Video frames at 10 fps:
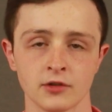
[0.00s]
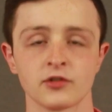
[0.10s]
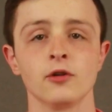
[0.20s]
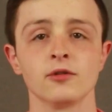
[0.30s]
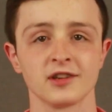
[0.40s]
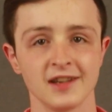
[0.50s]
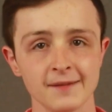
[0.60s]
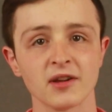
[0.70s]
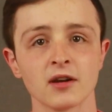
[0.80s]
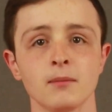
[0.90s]
So
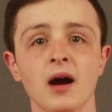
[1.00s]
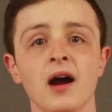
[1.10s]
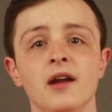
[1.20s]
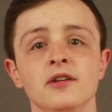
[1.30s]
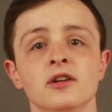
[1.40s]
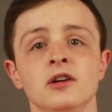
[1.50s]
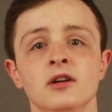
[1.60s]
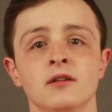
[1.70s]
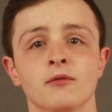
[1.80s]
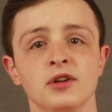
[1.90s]
keep that in mind.
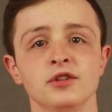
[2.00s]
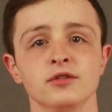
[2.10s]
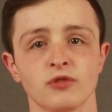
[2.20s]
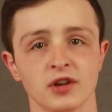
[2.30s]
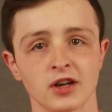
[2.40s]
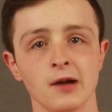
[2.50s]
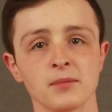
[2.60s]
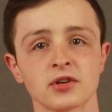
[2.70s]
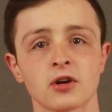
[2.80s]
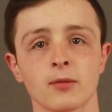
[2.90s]
When it
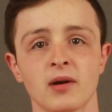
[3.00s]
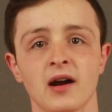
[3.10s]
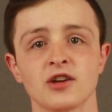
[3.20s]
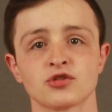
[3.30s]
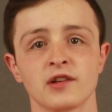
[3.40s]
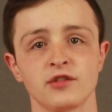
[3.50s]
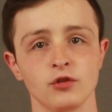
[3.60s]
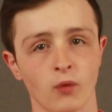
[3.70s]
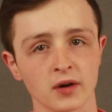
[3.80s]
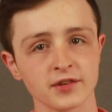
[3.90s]
comes to carbohydrates,
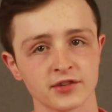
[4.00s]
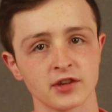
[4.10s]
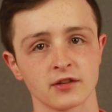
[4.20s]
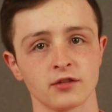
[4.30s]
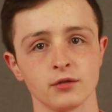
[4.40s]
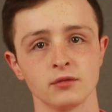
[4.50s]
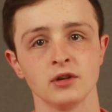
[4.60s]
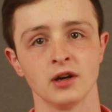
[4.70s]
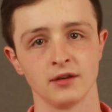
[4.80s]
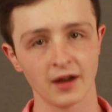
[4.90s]
you want to stick to
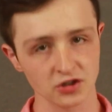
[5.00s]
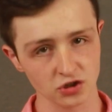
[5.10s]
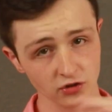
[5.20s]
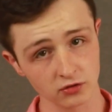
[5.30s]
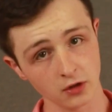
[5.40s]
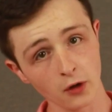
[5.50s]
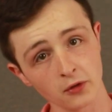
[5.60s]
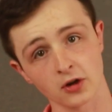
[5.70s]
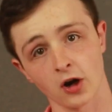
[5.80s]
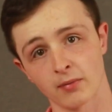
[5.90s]
not just
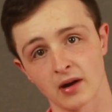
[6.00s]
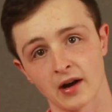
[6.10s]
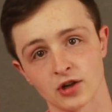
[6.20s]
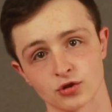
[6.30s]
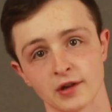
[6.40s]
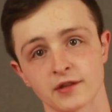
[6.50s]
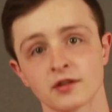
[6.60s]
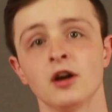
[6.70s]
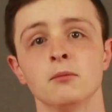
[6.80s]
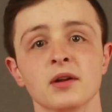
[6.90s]
lower
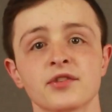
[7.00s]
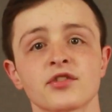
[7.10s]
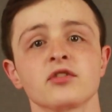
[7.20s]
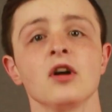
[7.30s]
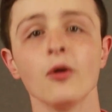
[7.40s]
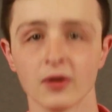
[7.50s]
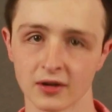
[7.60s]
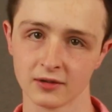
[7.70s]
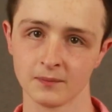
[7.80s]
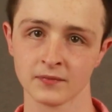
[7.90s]
carbohydrates, but
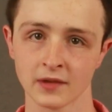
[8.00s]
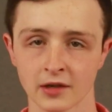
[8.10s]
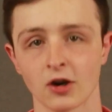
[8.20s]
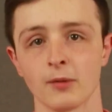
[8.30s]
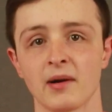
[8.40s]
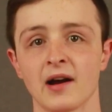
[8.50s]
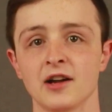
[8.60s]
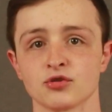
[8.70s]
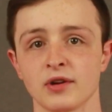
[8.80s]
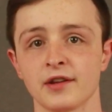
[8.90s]
slower
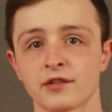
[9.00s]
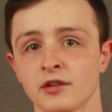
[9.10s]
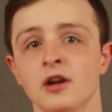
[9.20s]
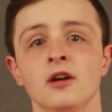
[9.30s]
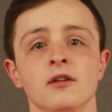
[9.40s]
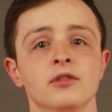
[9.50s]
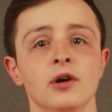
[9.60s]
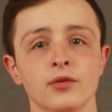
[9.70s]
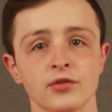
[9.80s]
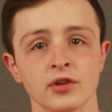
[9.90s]
carbohydrates.
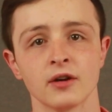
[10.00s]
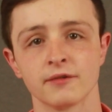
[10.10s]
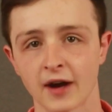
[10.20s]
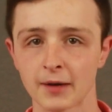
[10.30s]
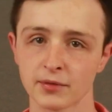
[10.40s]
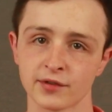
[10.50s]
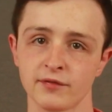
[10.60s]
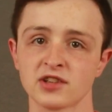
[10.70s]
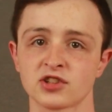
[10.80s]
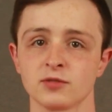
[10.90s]
Those fibrous
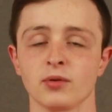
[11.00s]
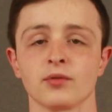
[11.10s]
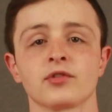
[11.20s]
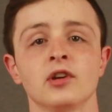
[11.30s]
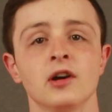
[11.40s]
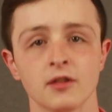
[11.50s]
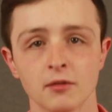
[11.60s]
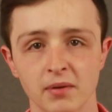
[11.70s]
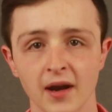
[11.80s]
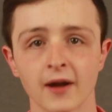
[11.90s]
vegetables, the
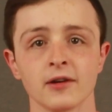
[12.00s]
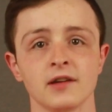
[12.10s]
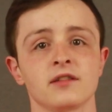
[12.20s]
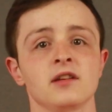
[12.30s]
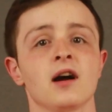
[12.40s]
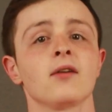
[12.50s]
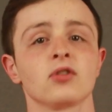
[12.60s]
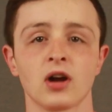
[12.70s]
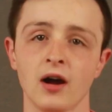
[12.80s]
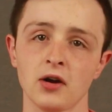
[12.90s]
berries, the
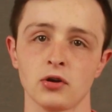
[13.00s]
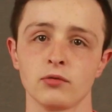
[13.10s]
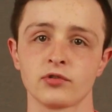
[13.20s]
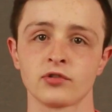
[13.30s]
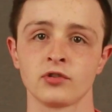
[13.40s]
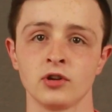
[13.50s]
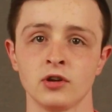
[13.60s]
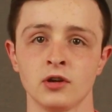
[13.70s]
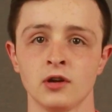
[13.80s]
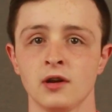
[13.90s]
avocados,
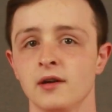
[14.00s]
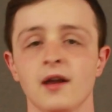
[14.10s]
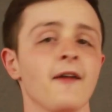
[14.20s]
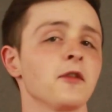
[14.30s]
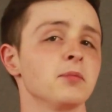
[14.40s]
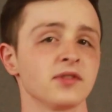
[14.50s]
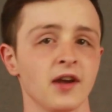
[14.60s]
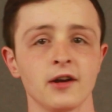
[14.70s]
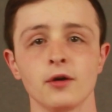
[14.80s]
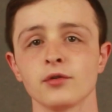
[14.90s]
not the
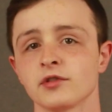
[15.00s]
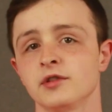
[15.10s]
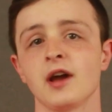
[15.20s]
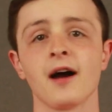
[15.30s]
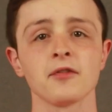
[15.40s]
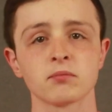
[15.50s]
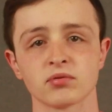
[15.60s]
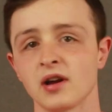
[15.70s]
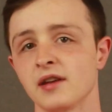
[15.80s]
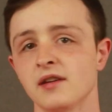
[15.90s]
potatoes, not the
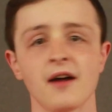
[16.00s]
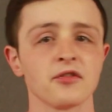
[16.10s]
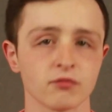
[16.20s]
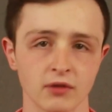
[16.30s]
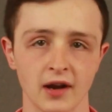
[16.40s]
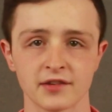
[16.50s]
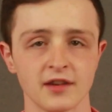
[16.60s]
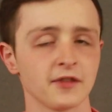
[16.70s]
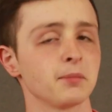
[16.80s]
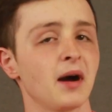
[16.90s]
bread, not the rice,
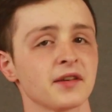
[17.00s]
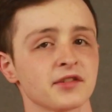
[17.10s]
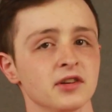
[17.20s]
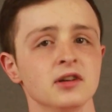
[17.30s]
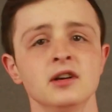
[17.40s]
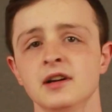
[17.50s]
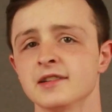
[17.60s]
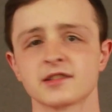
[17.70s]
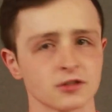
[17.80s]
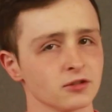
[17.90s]
not the pasta,
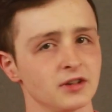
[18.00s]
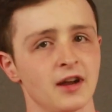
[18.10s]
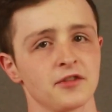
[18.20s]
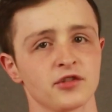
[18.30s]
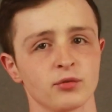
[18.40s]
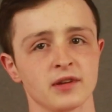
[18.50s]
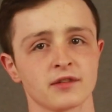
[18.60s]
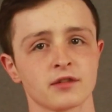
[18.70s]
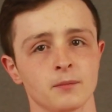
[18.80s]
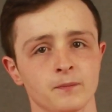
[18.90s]
and certainly not the
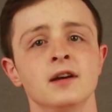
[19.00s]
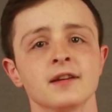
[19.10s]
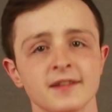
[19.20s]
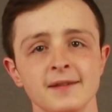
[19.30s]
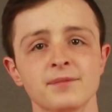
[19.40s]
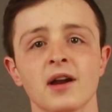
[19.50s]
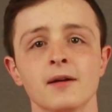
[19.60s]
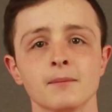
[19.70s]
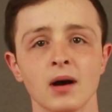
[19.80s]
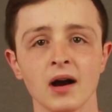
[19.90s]
sweets. Keep that
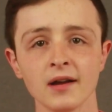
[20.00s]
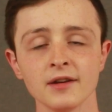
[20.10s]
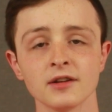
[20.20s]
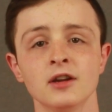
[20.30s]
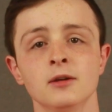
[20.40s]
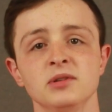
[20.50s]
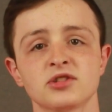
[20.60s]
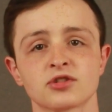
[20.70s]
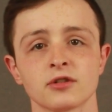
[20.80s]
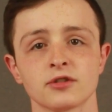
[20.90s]
in mind. Be
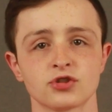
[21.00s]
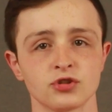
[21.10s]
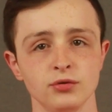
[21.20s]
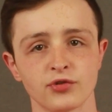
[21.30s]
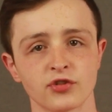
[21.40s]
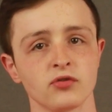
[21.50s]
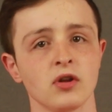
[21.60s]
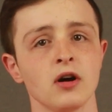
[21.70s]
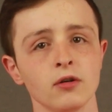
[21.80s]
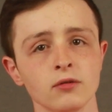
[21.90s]
sure to choose
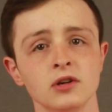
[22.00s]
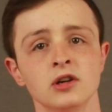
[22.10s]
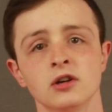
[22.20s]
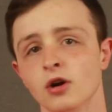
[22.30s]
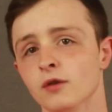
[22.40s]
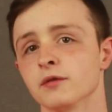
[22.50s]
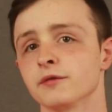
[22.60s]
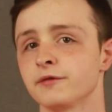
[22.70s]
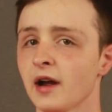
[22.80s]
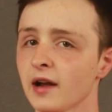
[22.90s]
slow over
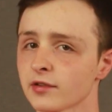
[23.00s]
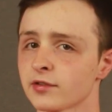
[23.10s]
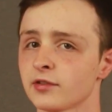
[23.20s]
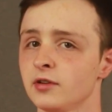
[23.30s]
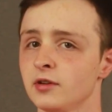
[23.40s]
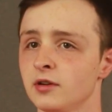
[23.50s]
fast,